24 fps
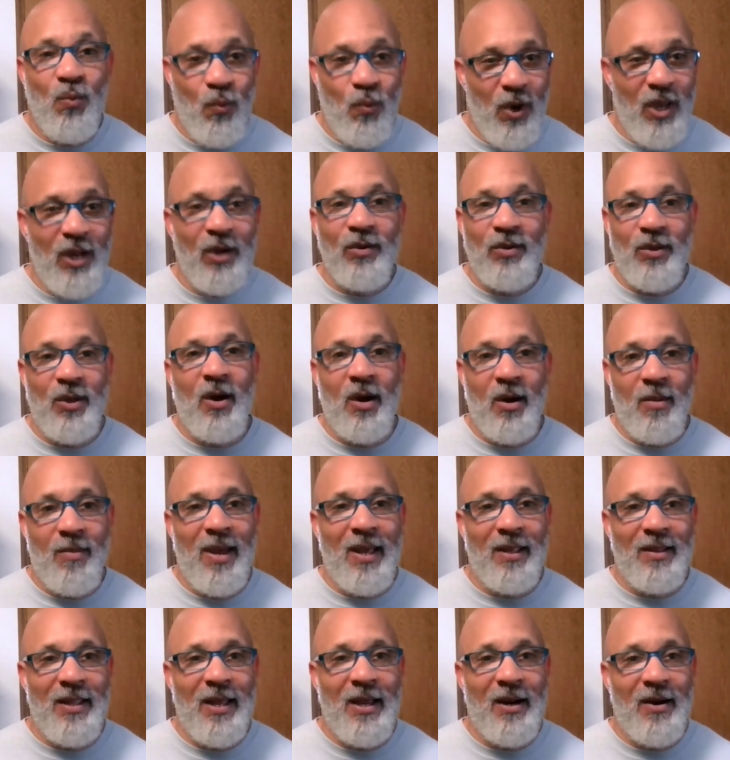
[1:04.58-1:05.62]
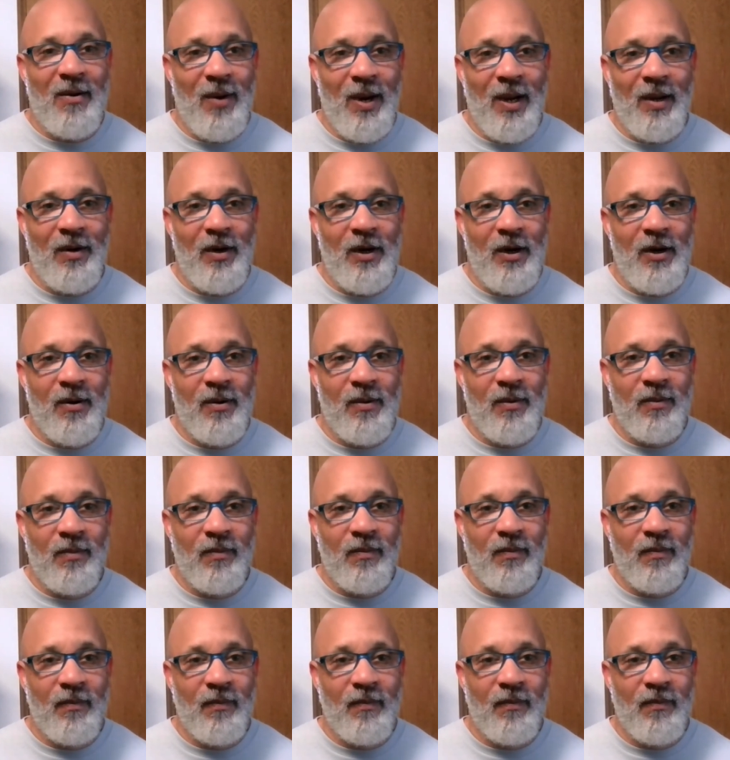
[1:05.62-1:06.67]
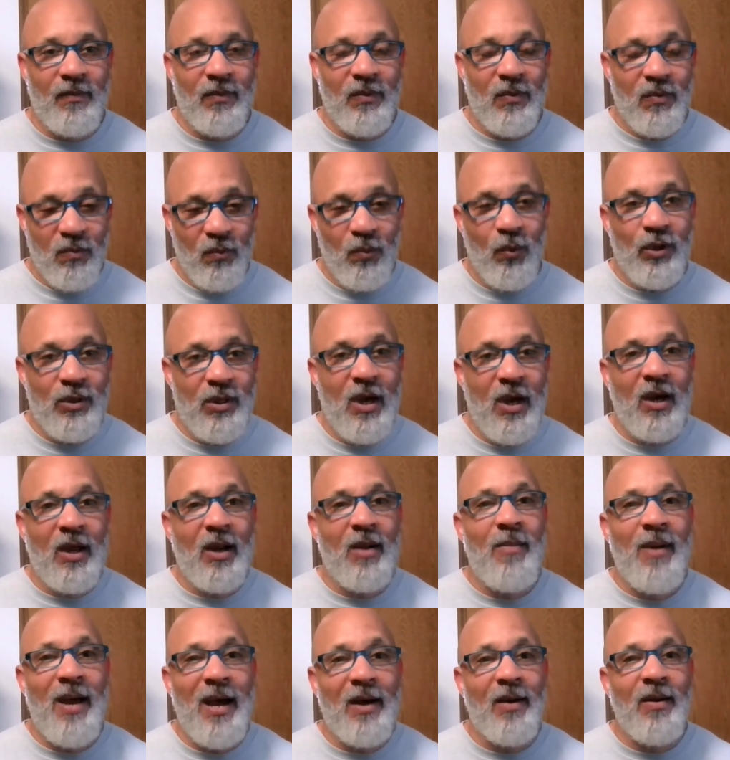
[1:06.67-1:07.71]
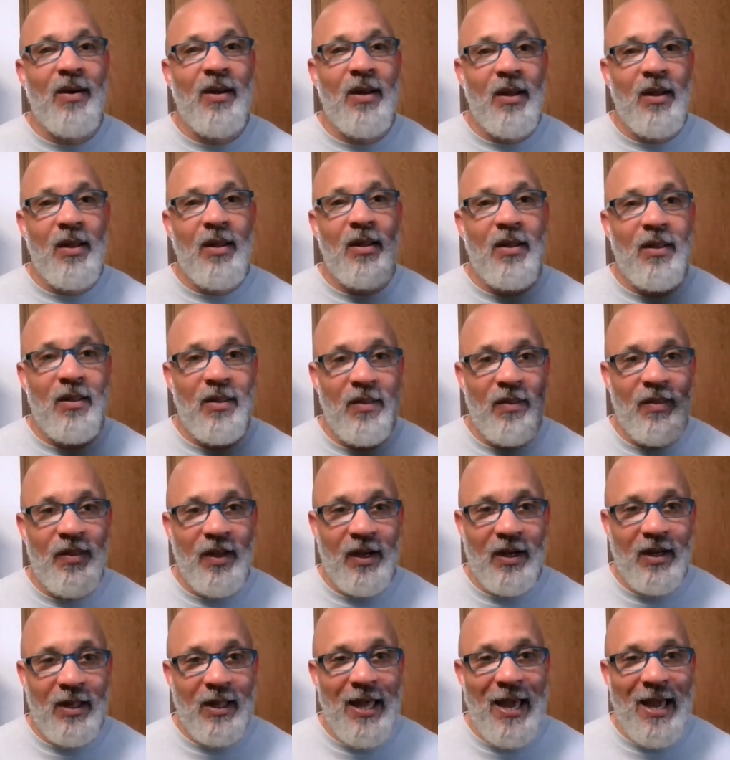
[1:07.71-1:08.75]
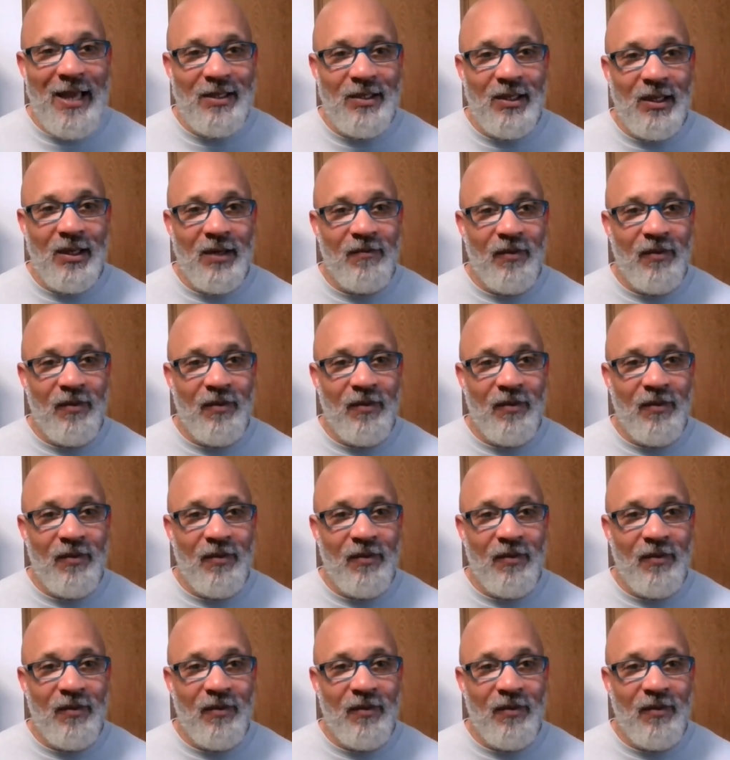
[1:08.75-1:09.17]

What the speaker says: We don't talk about that around here. We're talking about the classic